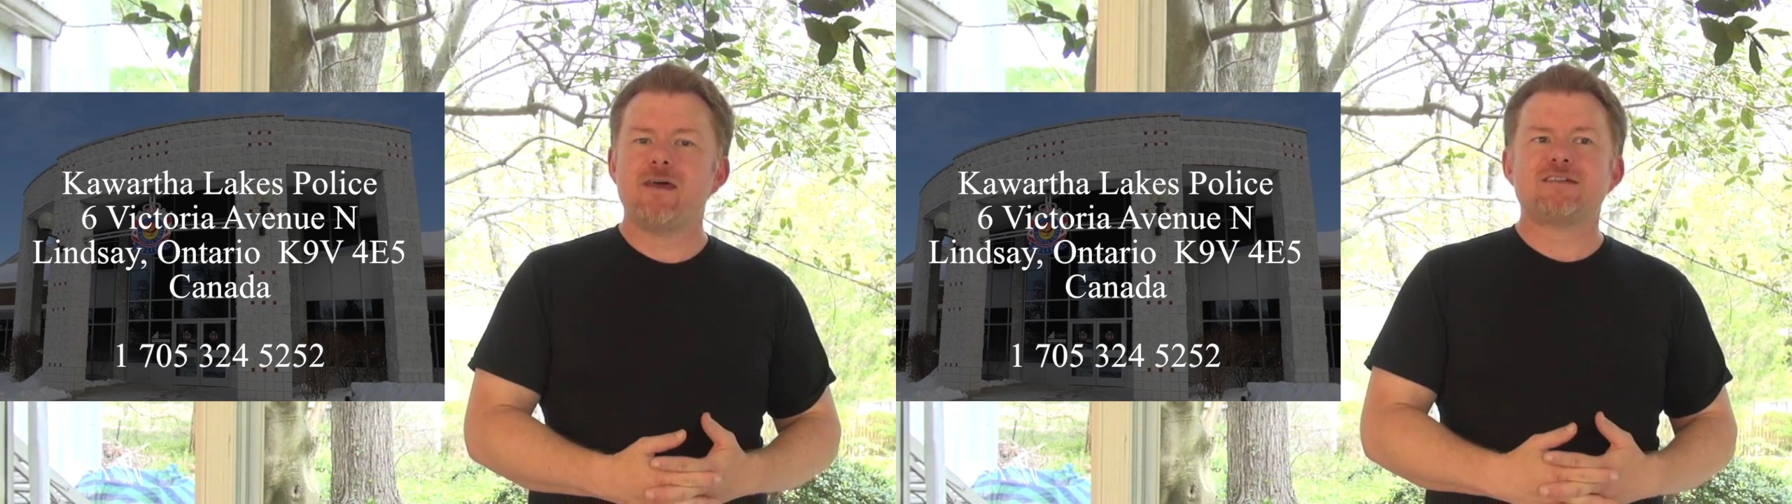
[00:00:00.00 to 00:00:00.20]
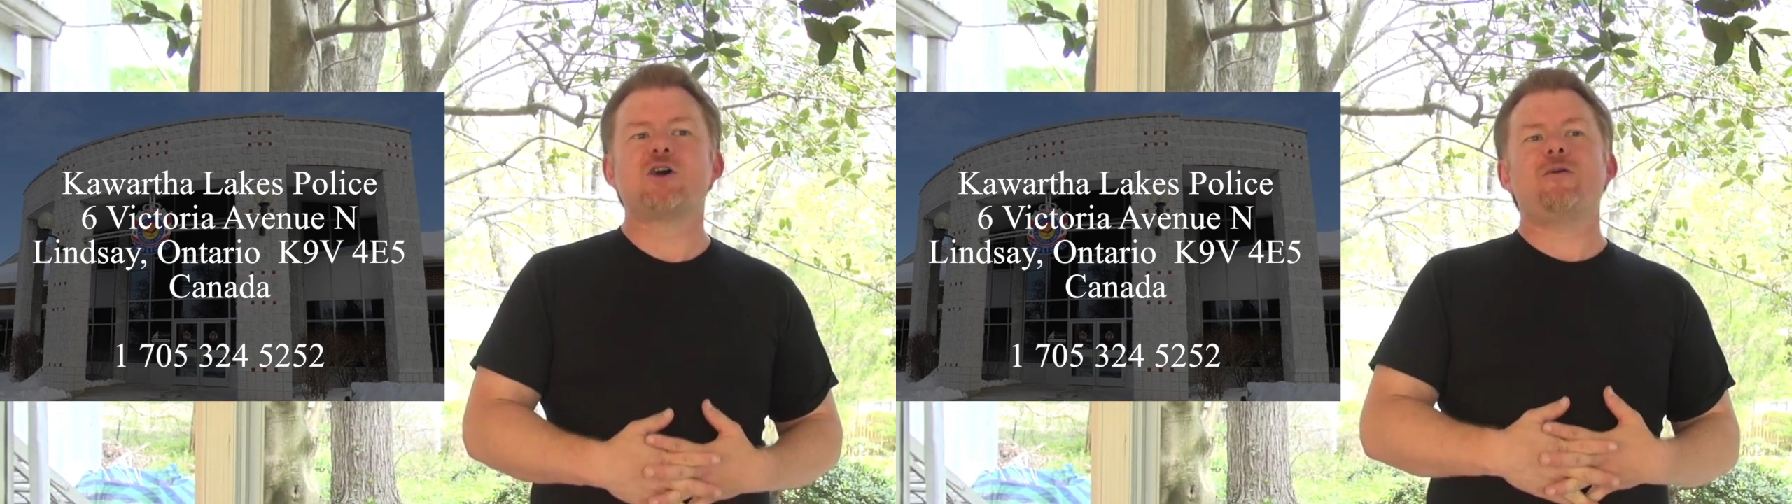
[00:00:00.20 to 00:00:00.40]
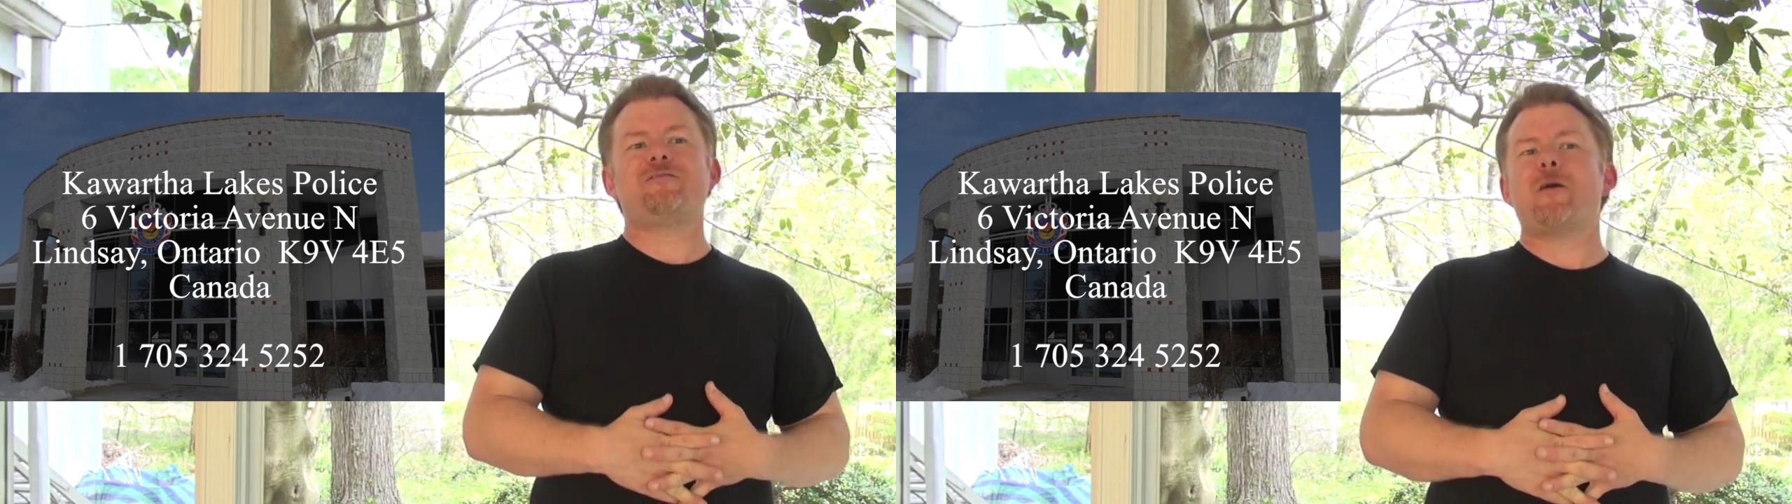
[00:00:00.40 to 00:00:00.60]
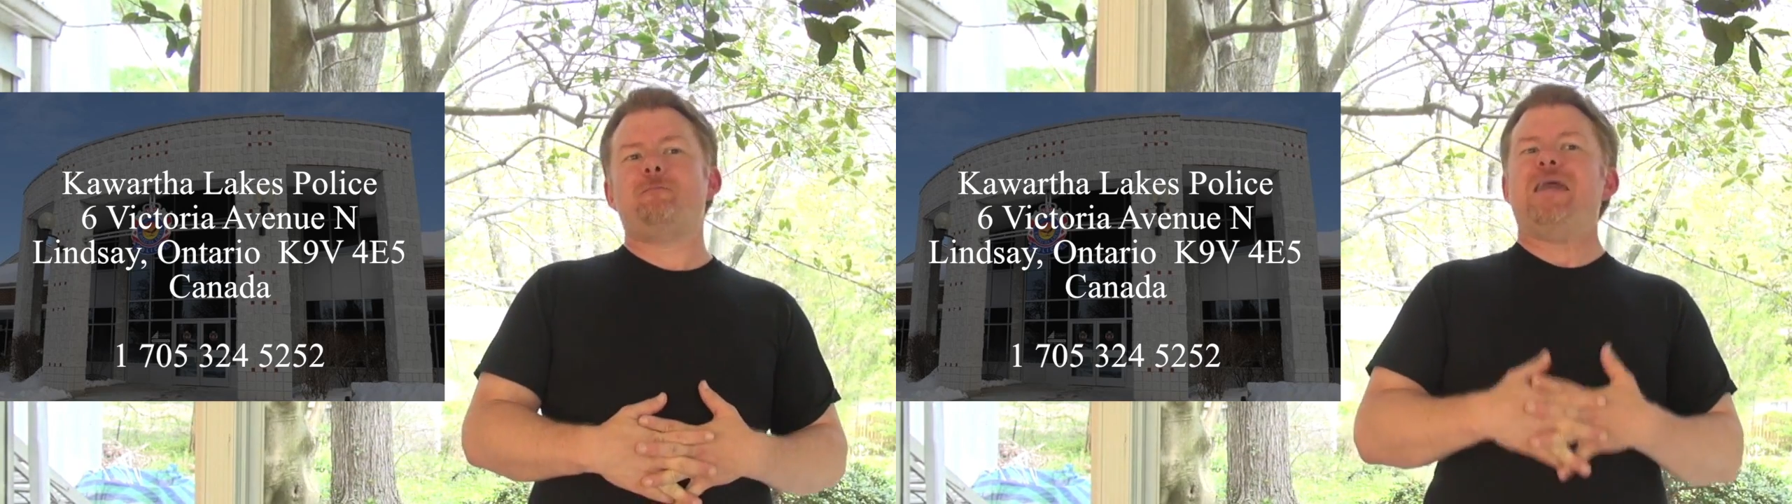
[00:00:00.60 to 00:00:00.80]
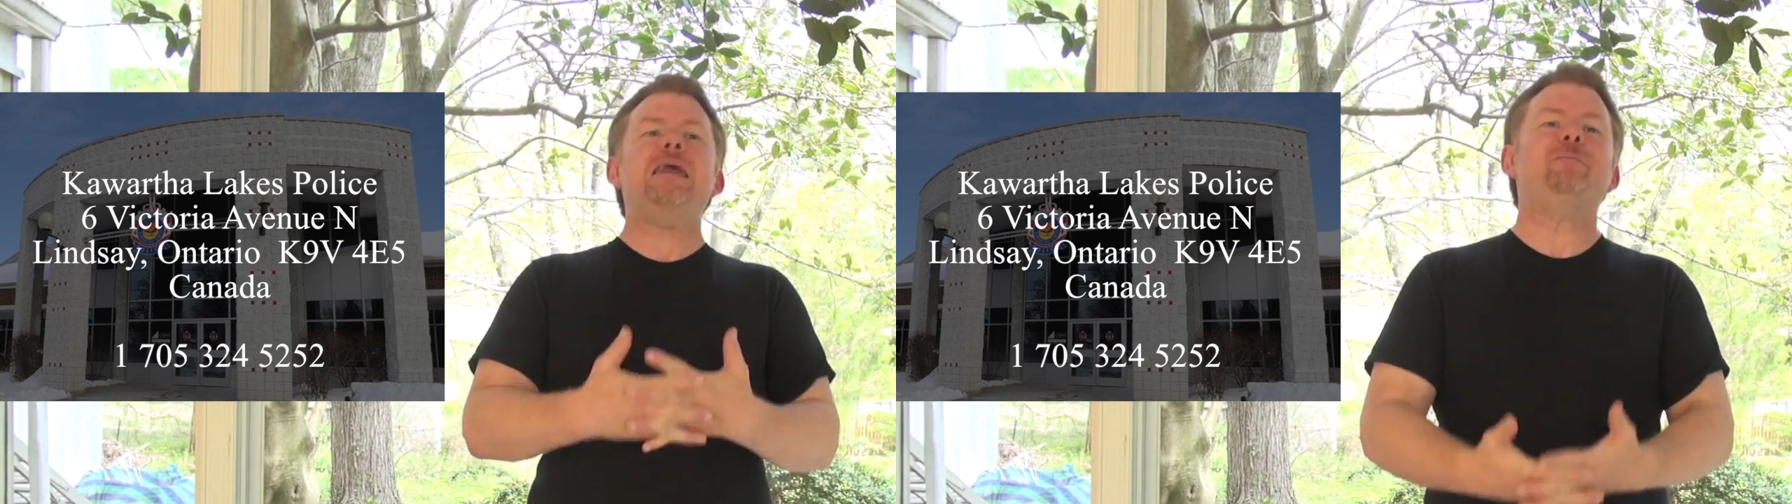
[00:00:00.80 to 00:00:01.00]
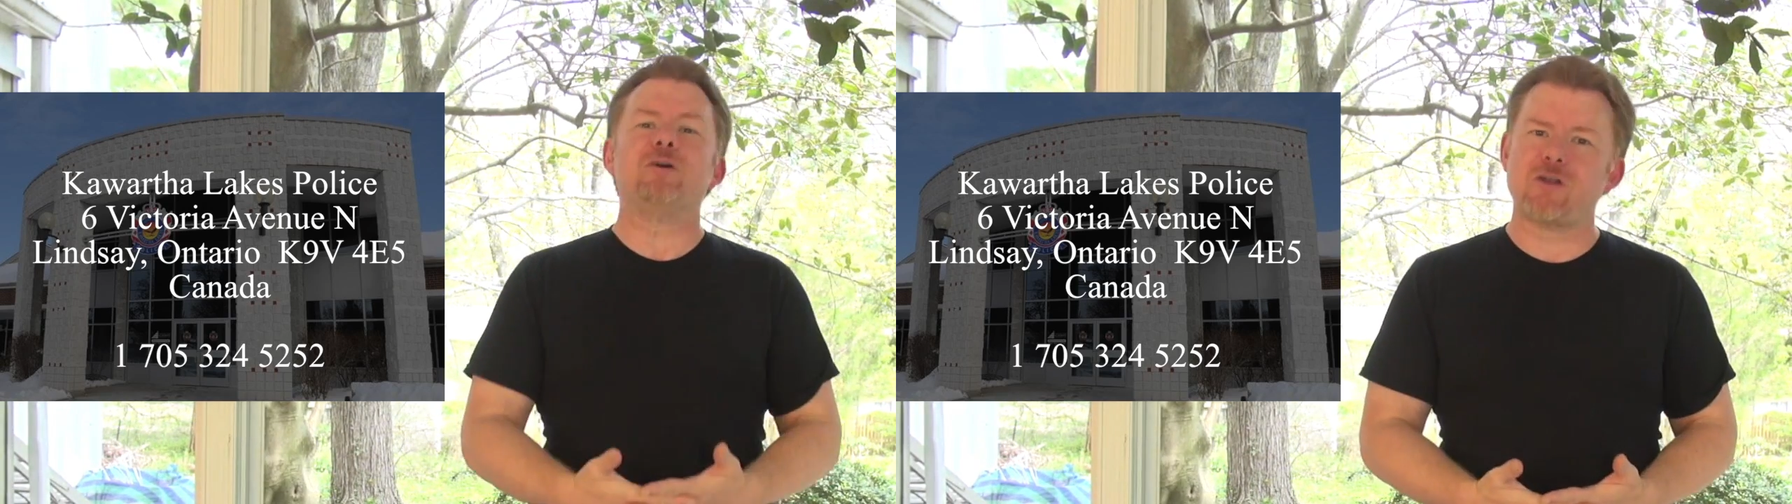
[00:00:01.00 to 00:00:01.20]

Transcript: So if the people